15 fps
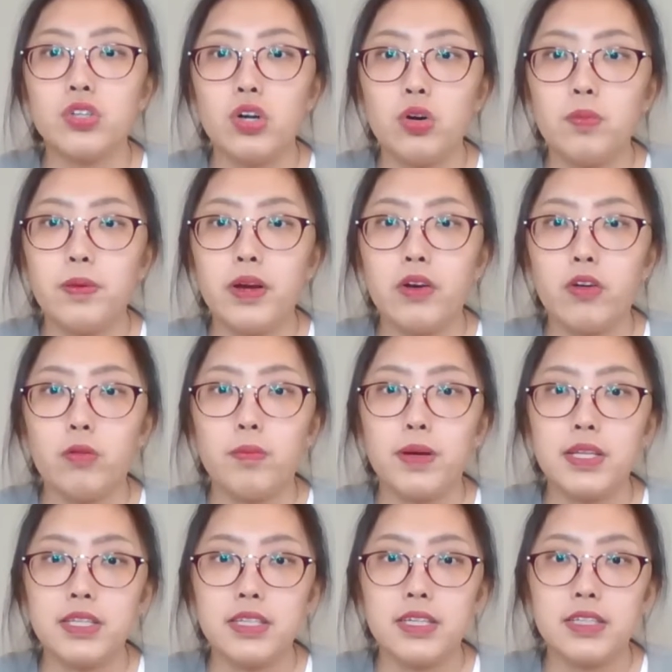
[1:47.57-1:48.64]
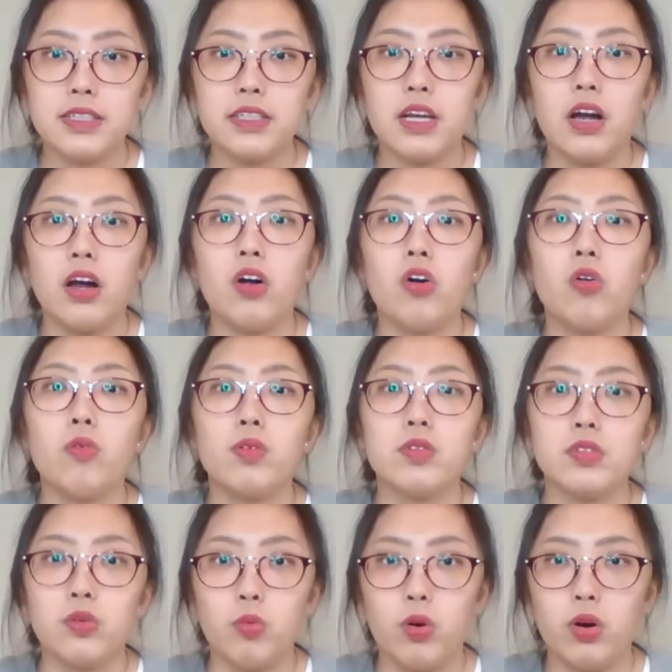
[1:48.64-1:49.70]
to open our business all over
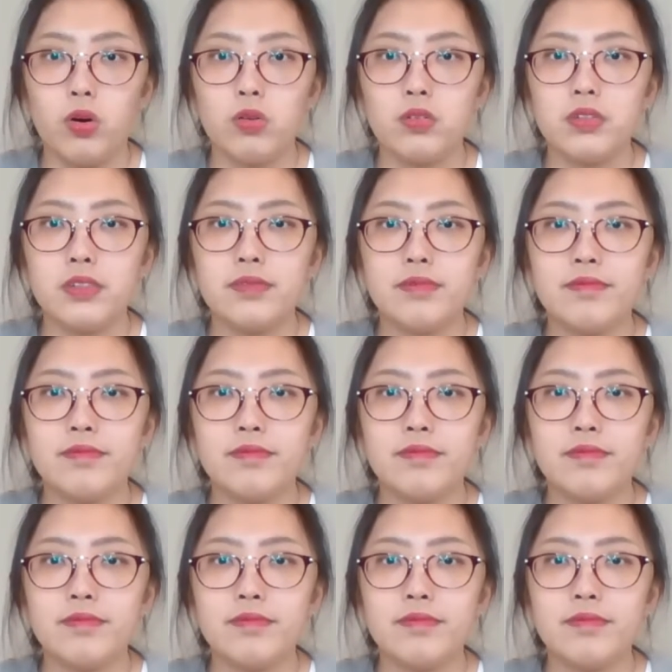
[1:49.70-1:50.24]
the world.